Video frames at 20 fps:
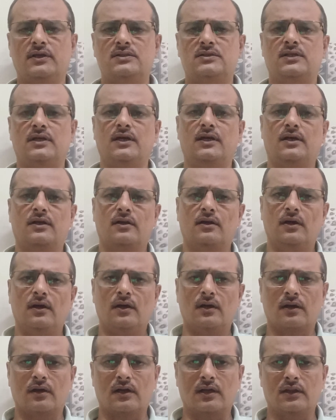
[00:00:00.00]
is there,
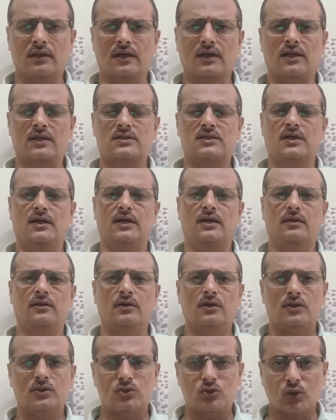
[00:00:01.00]
Gandhakasayan,
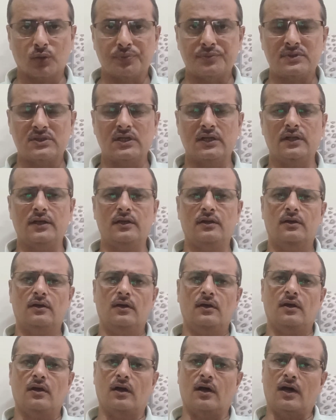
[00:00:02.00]
Chopchini,
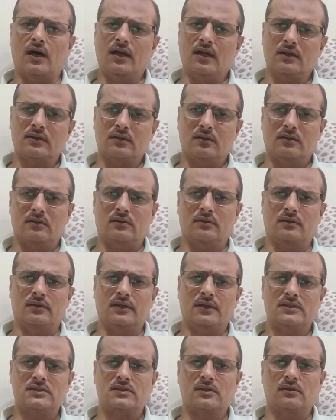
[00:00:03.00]
all of
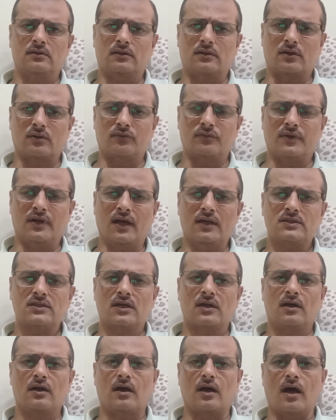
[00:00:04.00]
these dravyas
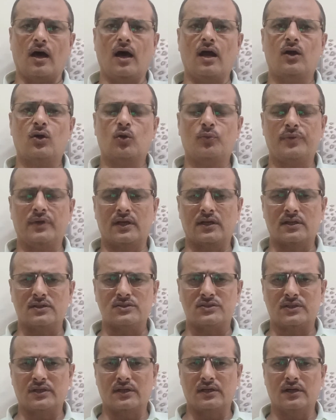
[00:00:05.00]
are to be
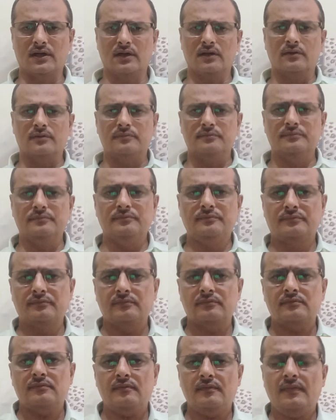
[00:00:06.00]
considered
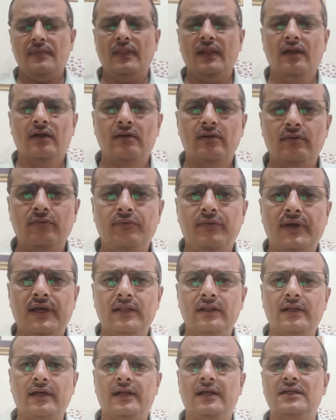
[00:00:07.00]

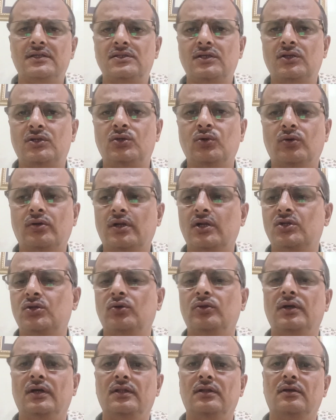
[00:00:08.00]
when there is Shukra
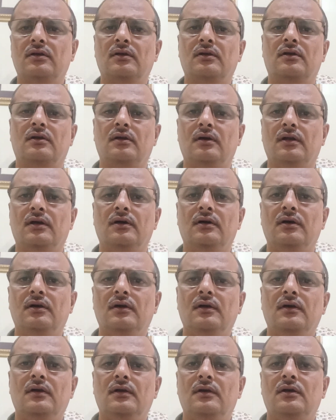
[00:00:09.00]
Shodhan
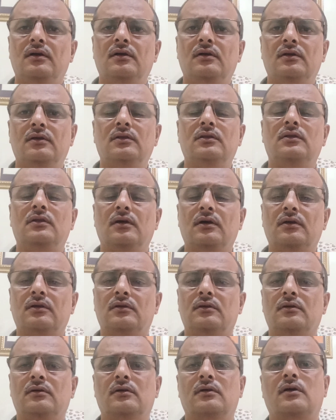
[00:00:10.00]

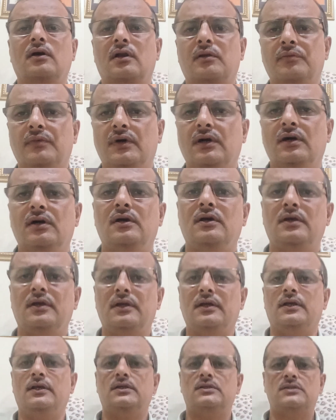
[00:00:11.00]
the karma
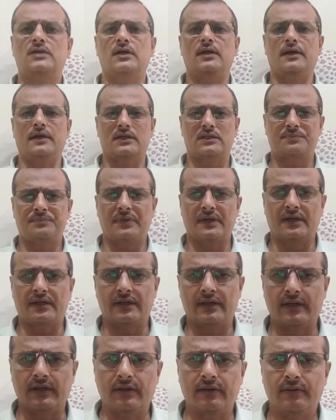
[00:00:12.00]
is
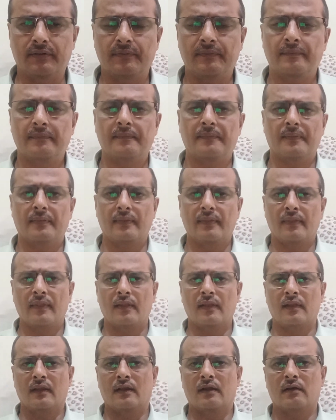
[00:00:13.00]
expected.
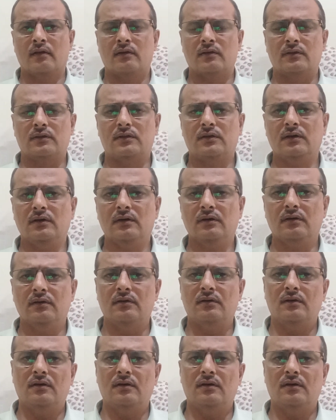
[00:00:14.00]
The